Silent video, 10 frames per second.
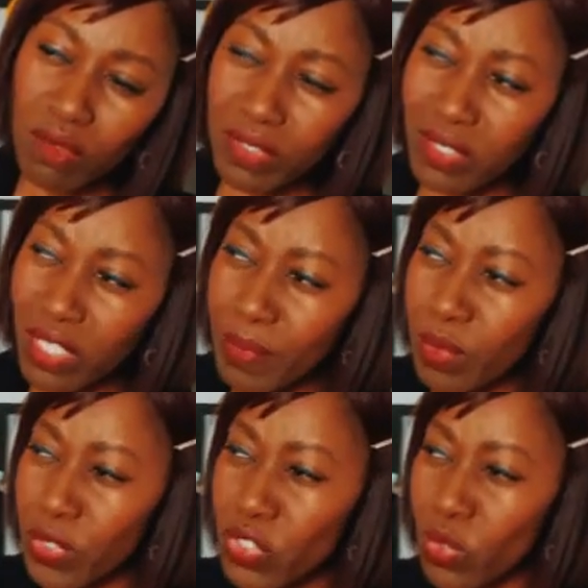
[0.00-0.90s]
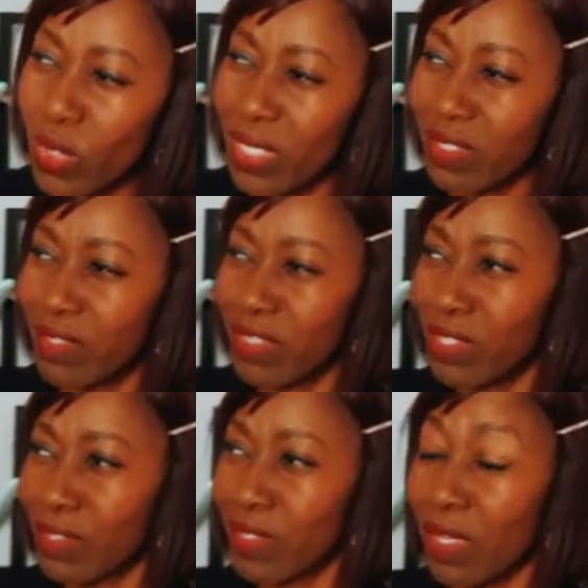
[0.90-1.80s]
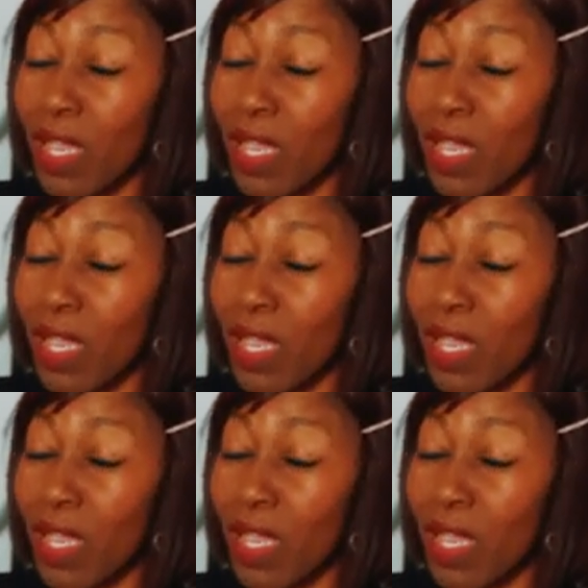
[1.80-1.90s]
For some, he was sold as this,